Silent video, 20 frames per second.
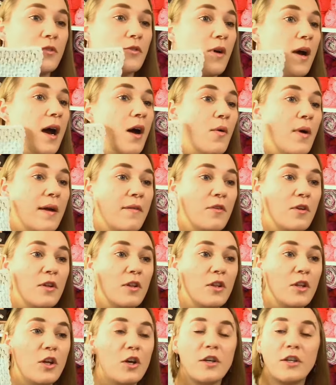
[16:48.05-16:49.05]
So however
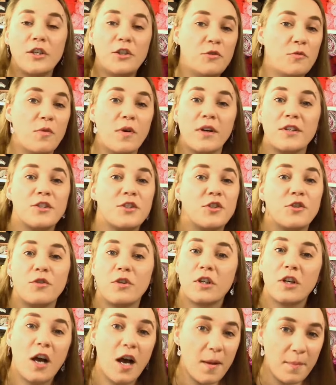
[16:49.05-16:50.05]
look you want to
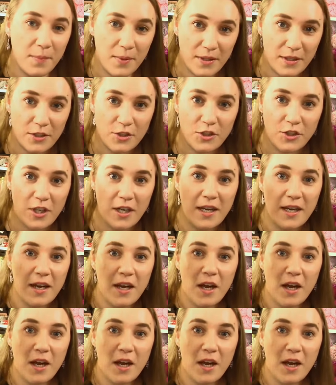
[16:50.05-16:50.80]
accomplish